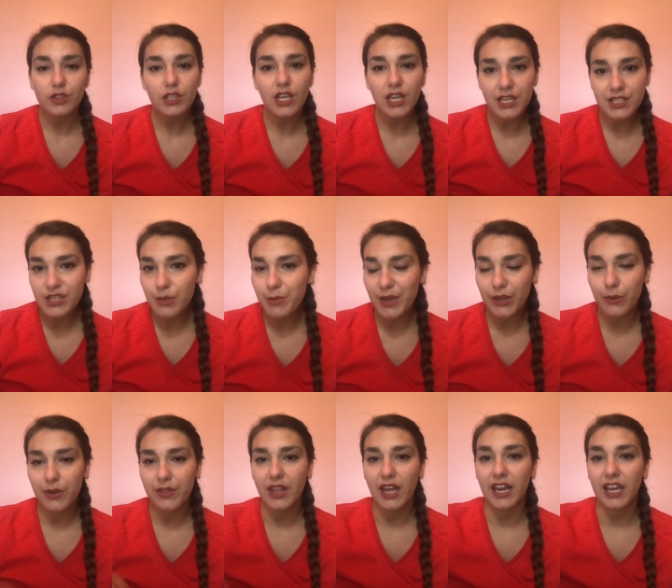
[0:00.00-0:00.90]
Is a big
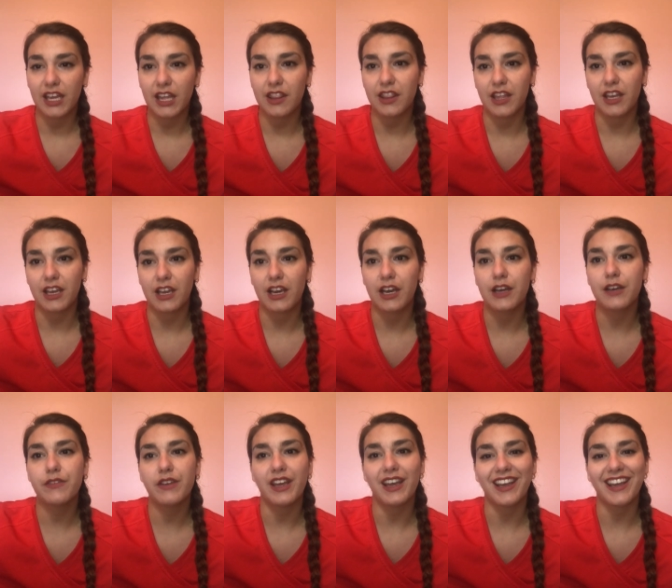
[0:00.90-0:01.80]
one that I can think
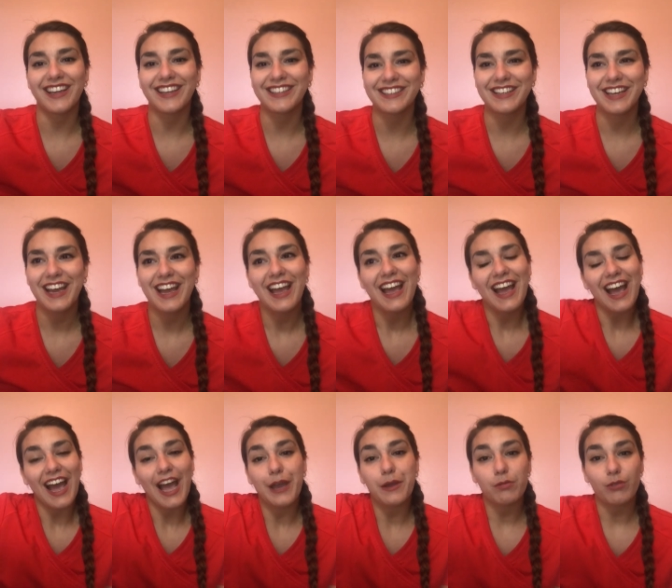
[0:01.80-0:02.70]
of, and
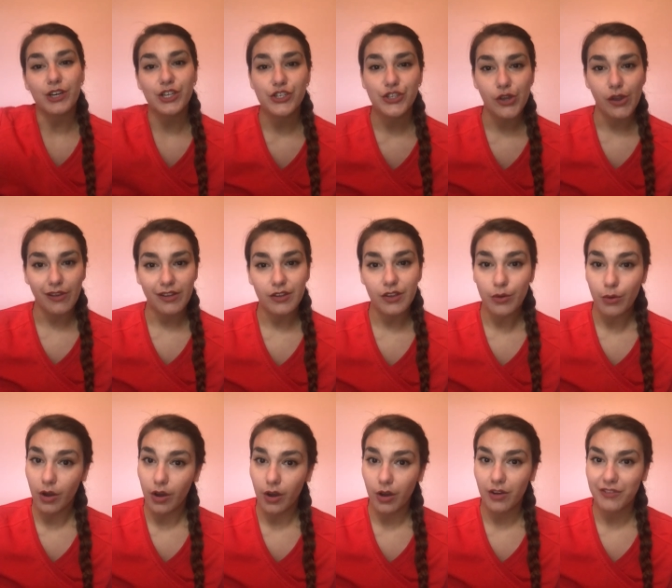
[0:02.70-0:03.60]
I appreciate you
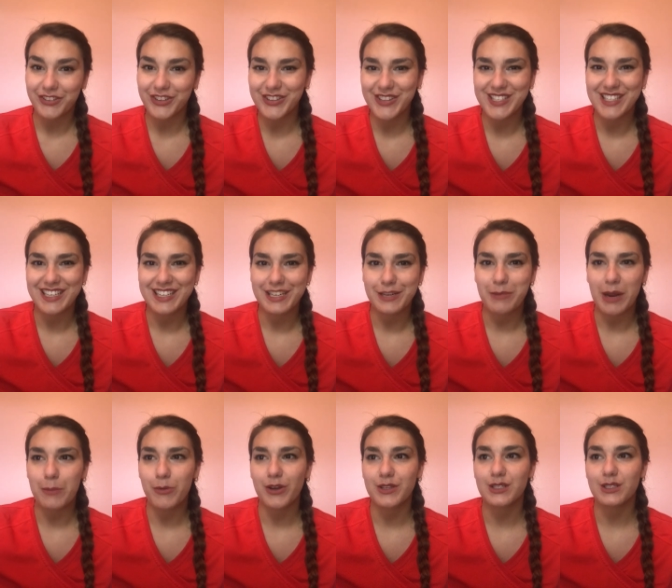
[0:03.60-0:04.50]
all for listening to my
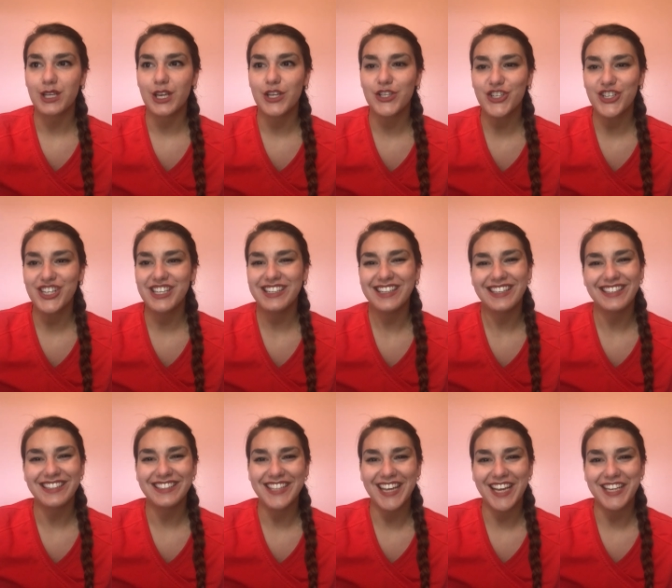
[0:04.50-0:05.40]
presentation and
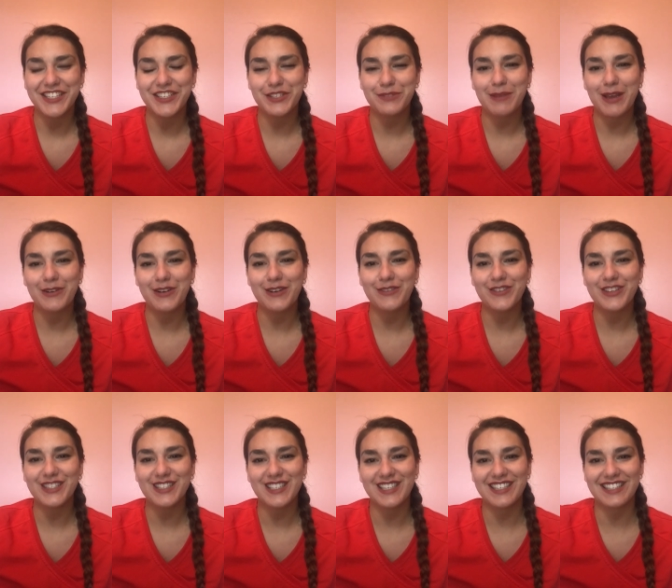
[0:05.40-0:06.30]
attached as my
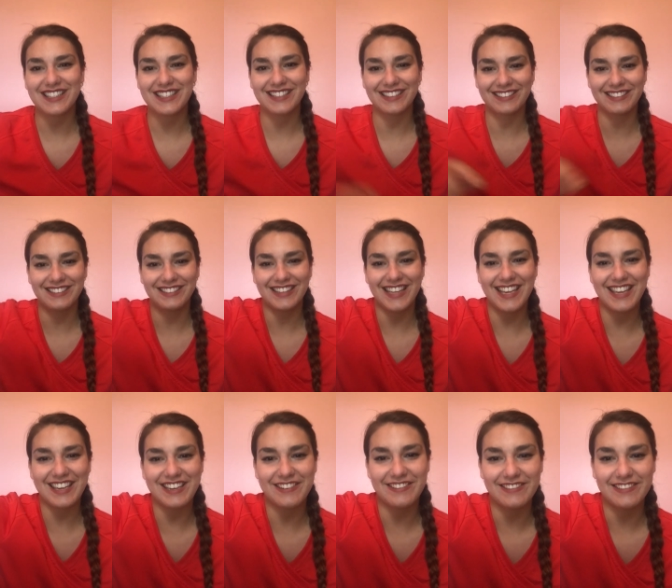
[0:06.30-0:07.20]
references. Thank
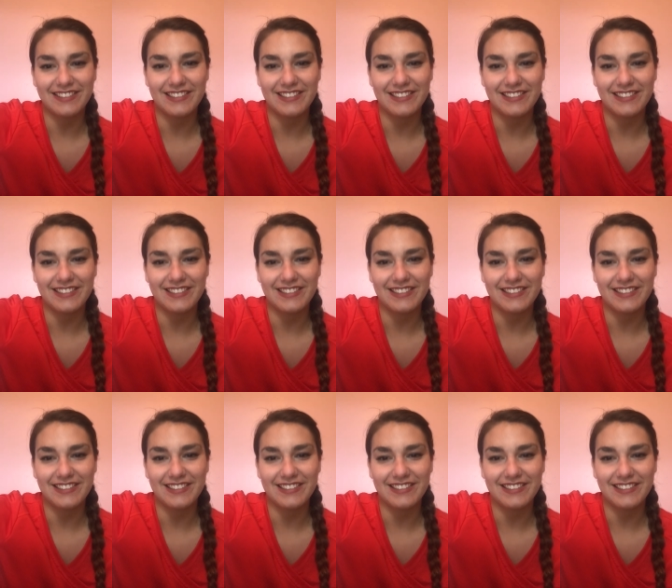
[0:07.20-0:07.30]
you.